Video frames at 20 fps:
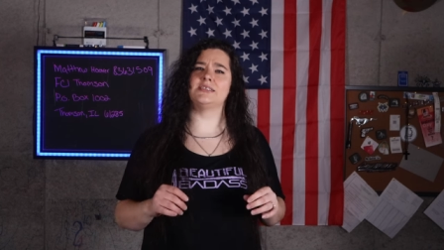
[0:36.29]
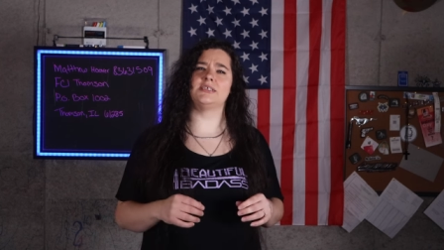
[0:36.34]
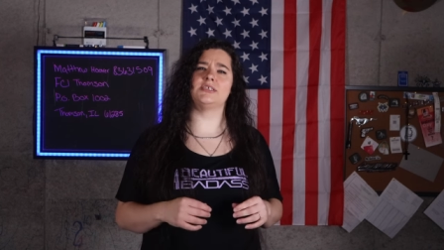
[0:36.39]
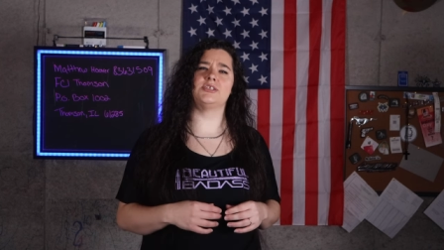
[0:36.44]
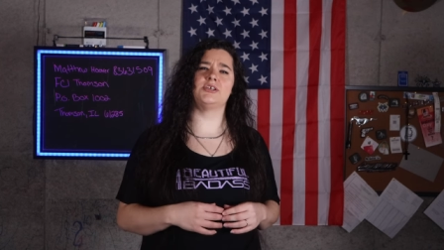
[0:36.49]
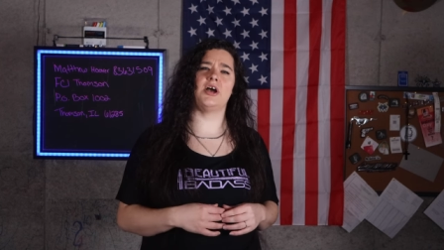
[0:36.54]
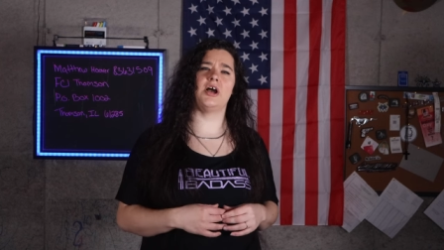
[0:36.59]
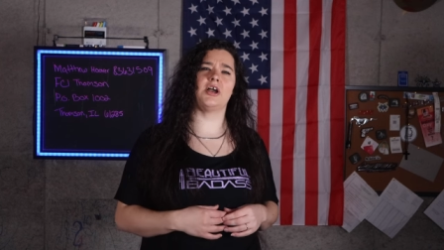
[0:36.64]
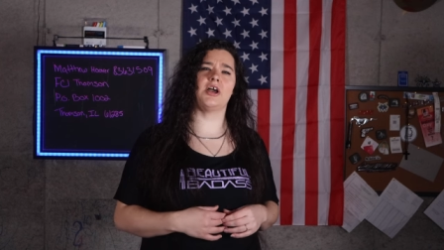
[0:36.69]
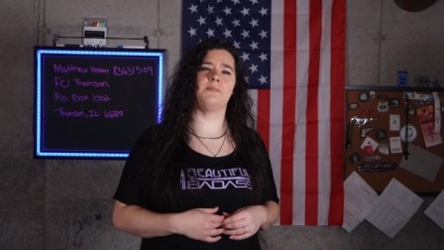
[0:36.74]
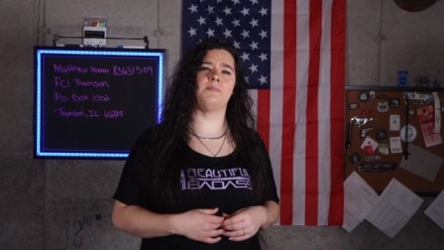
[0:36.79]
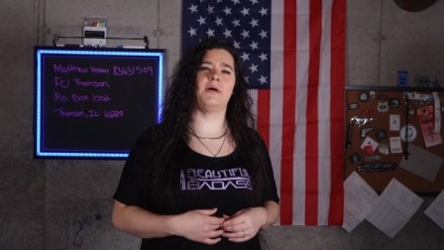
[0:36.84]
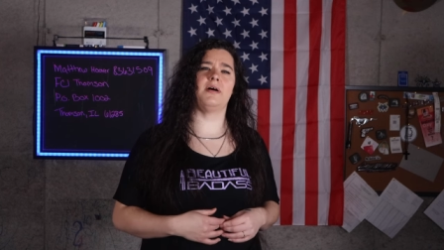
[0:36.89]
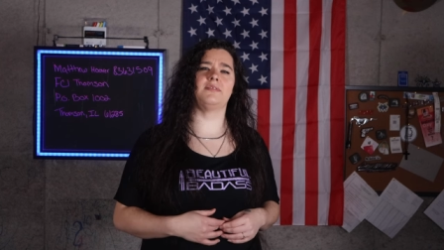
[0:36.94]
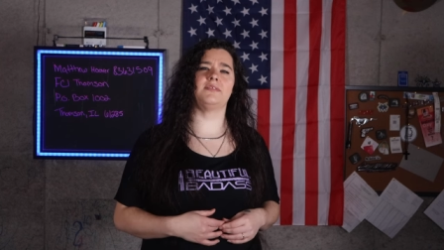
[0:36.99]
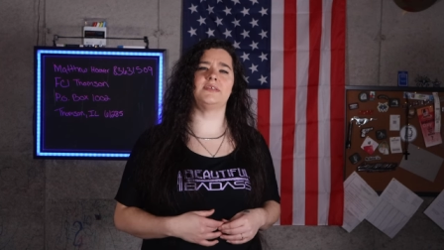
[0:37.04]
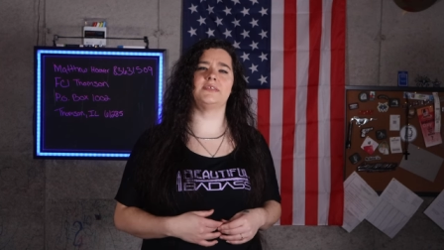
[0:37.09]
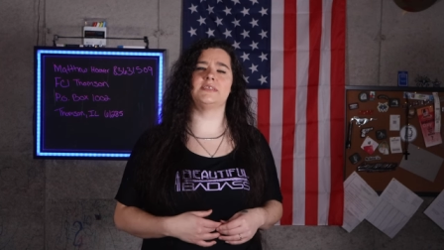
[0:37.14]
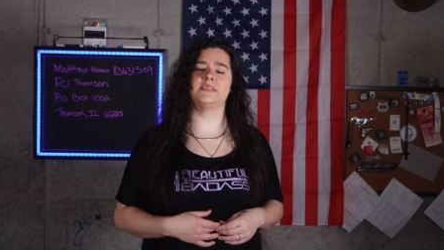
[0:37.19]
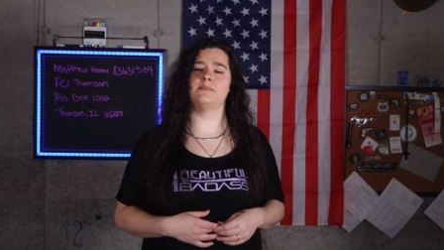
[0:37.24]
to talk
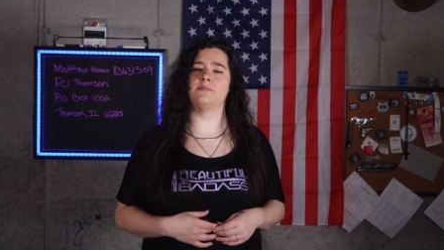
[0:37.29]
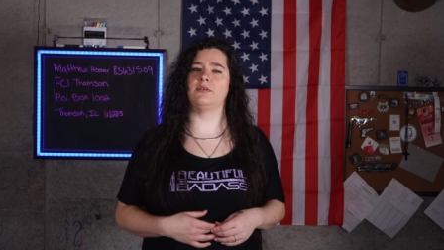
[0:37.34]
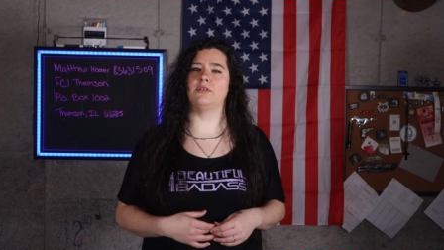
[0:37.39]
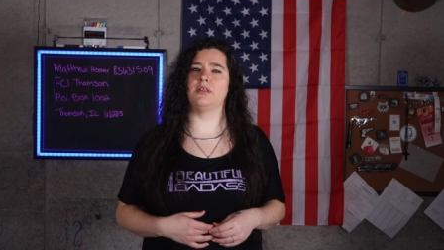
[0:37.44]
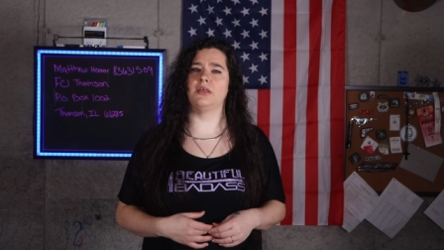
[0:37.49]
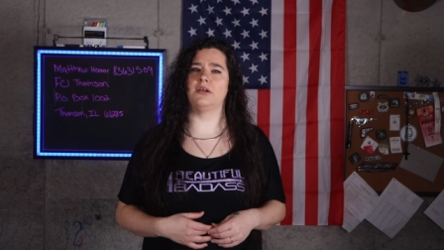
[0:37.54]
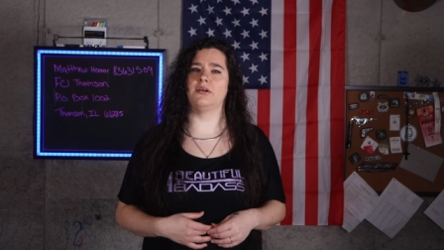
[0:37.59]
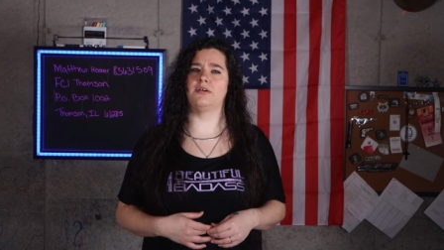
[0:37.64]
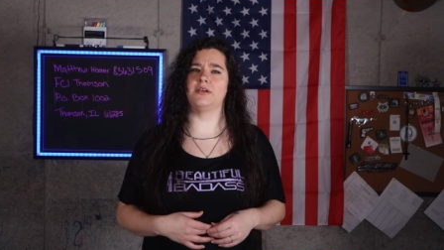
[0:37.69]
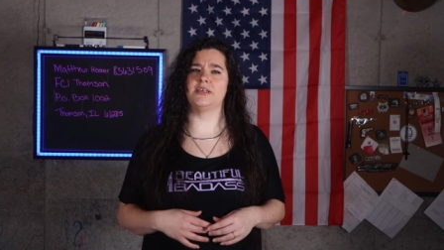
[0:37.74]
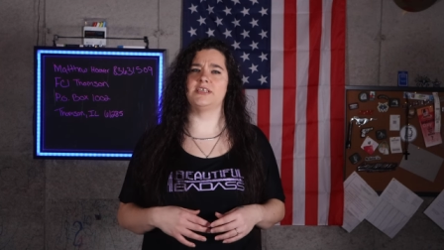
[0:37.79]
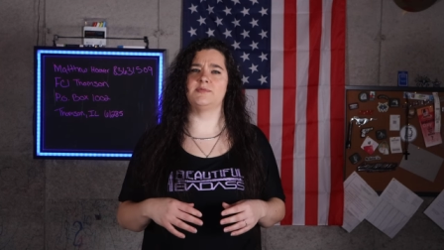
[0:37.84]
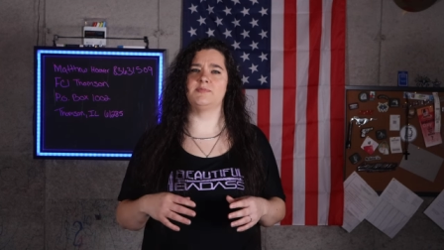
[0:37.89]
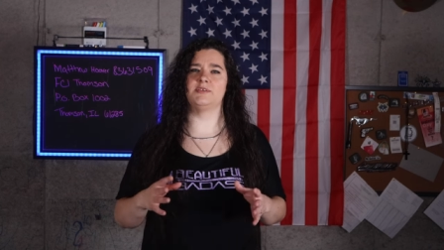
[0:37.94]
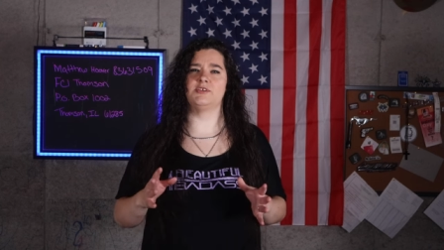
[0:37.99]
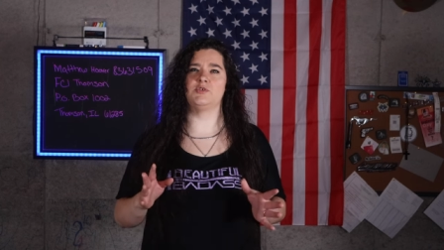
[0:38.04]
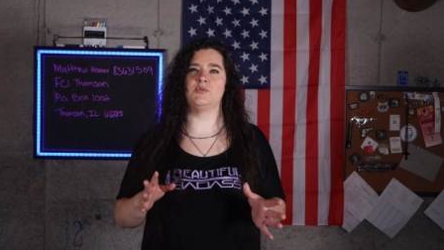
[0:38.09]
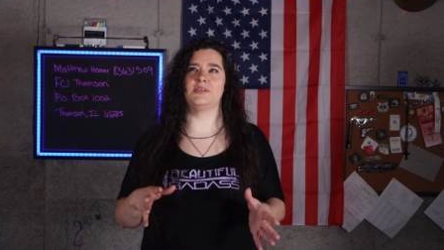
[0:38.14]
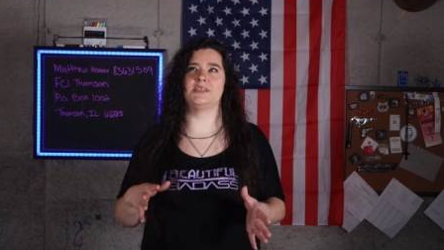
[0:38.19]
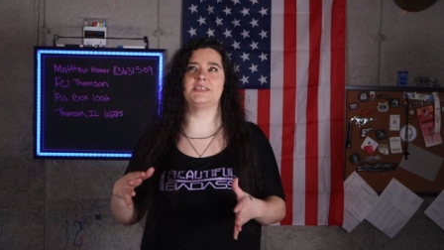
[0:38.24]
about the similarities
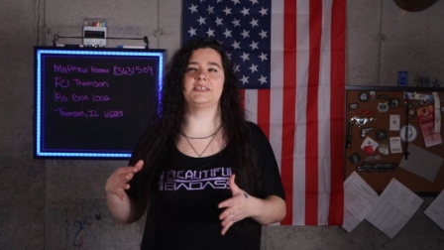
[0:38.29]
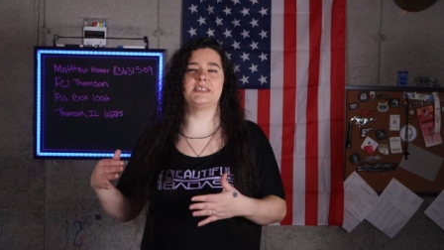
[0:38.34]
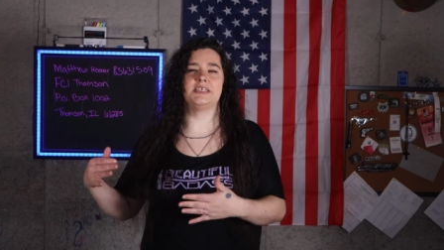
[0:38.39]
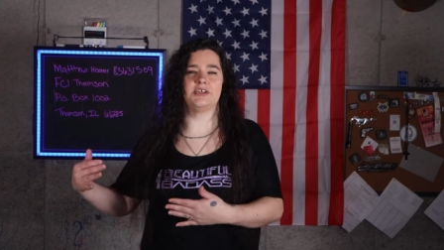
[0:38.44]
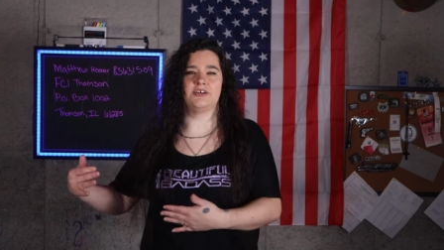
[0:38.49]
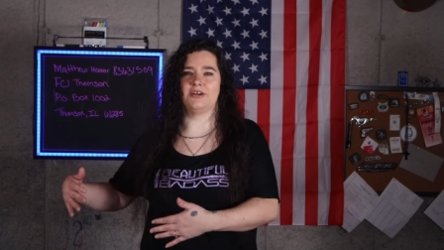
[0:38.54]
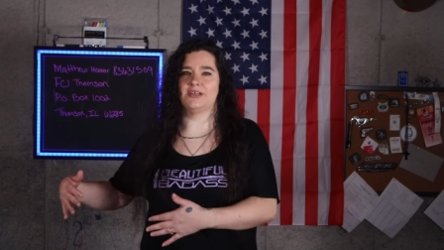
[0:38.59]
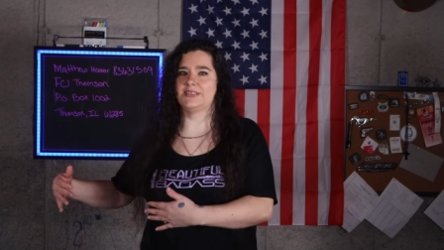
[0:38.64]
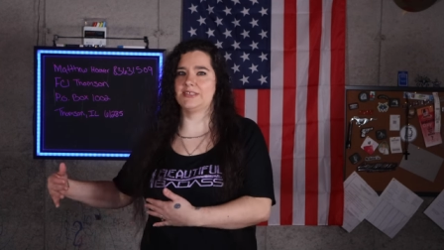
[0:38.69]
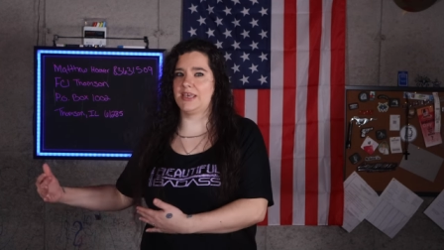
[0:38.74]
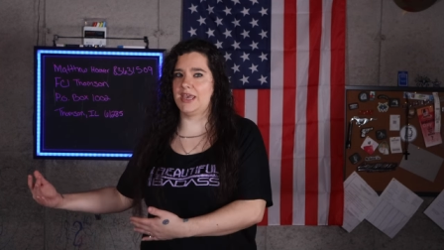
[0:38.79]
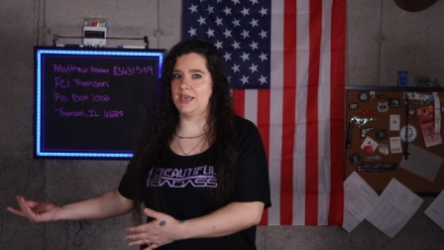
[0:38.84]
between the CRS